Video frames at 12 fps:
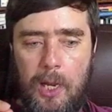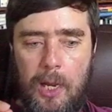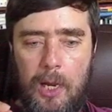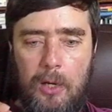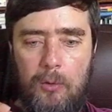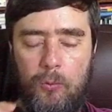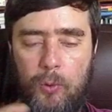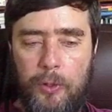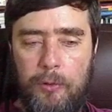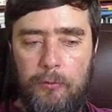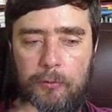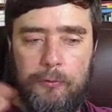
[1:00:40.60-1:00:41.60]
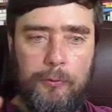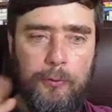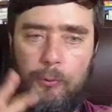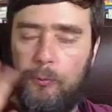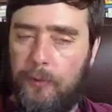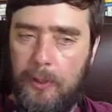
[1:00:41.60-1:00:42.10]
And when
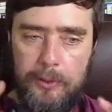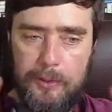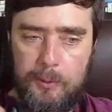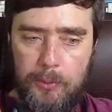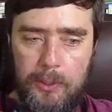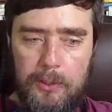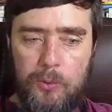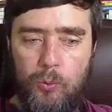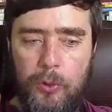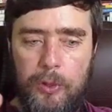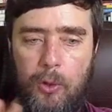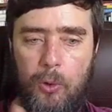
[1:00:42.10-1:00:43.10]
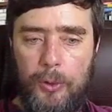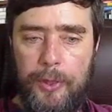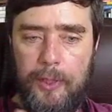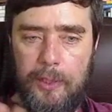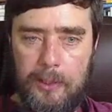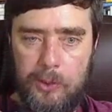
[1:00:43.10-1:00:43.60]
through various means, when the whole
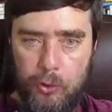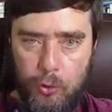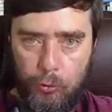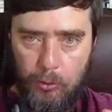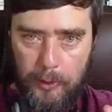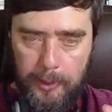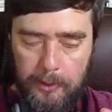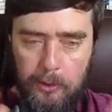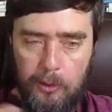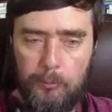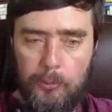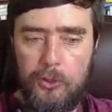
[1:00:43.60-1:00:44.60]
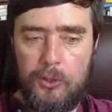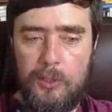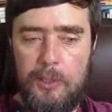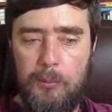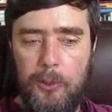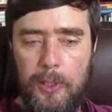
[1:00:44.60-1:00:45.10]
thing gets trained on a bunch of
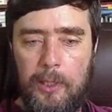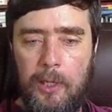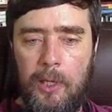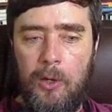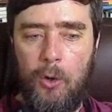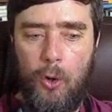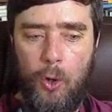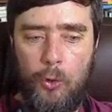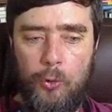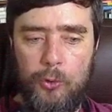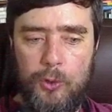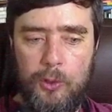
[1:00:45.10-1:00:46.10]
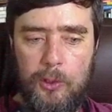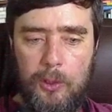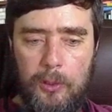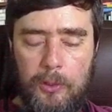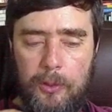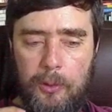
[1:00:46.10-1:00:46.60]
stimuli, all those
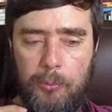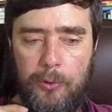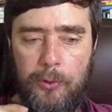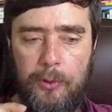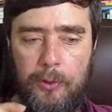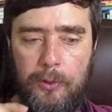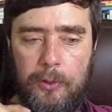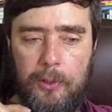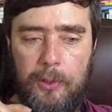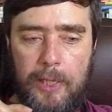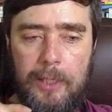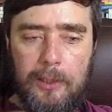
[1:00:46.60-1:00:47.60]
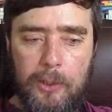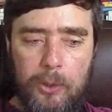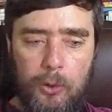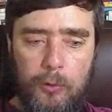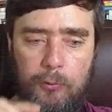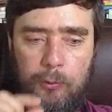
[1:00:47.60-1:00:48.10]
little the the, the
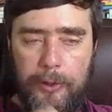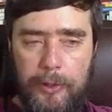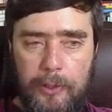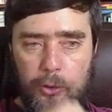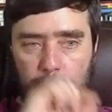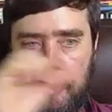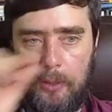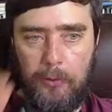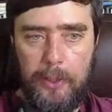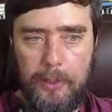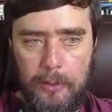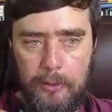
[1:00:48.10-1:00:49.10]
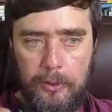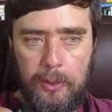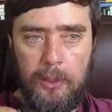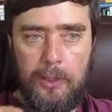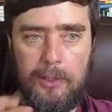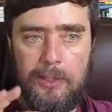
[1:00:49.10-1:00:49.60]
likelihood of one thing triggering another
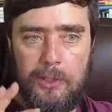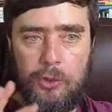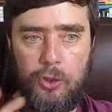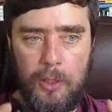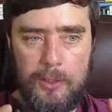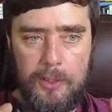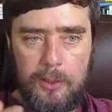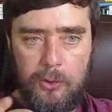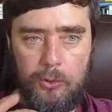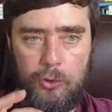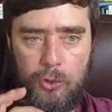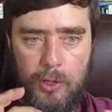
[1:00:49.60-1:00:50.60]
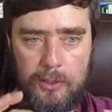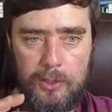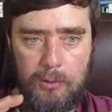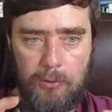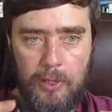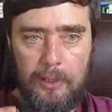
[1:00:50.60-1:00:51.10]
thing gets adjusted to just
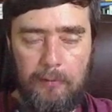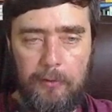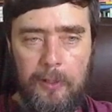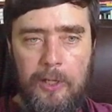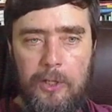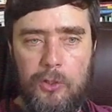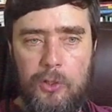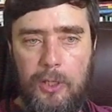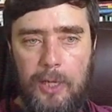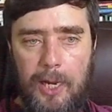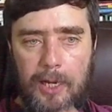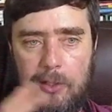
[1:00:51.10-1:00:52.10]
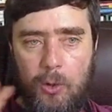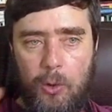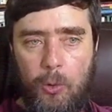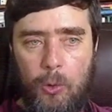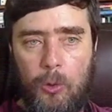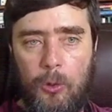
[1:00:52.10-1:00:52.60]
the right level, so that as a
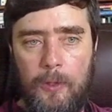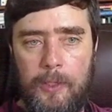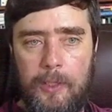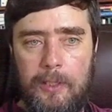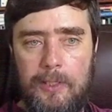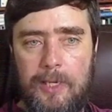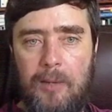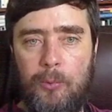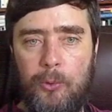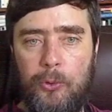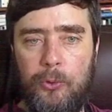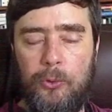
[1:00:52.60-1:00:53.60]
whole, it's able to,